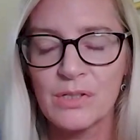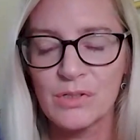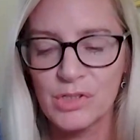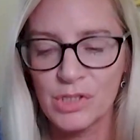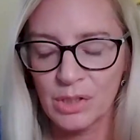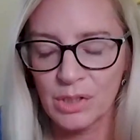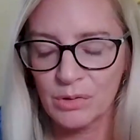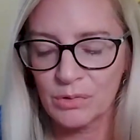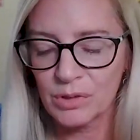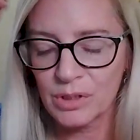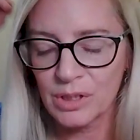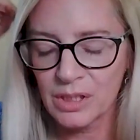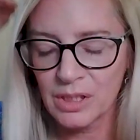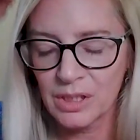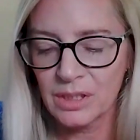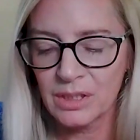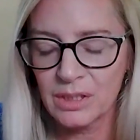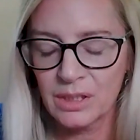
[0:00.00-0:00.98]
are generally
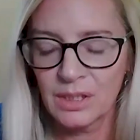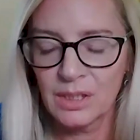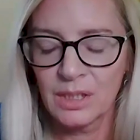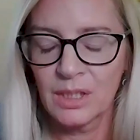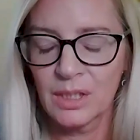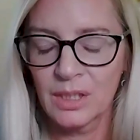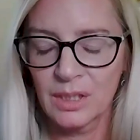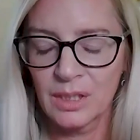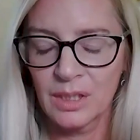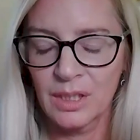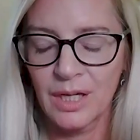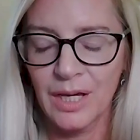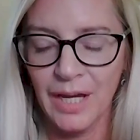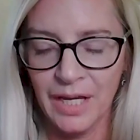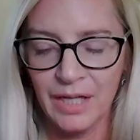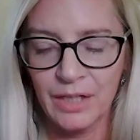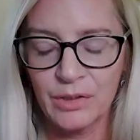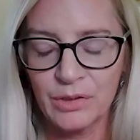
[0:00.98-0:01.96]
like
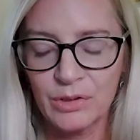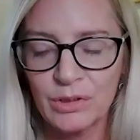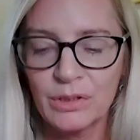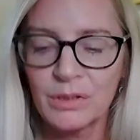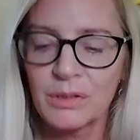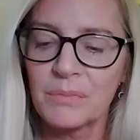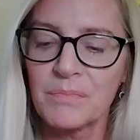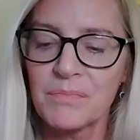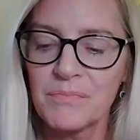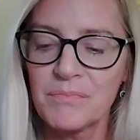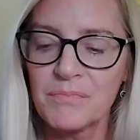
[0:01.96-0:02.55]
anger